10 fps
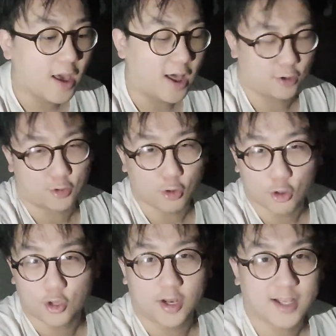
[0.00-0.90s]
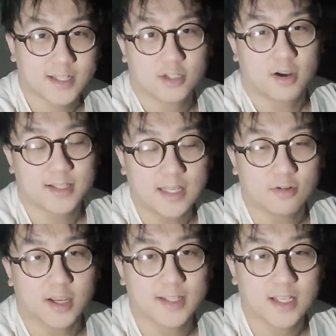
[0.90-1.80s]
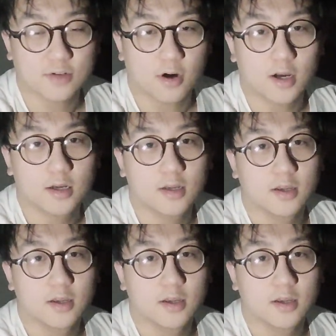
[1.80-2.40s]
I looked good and etc. etc. etc.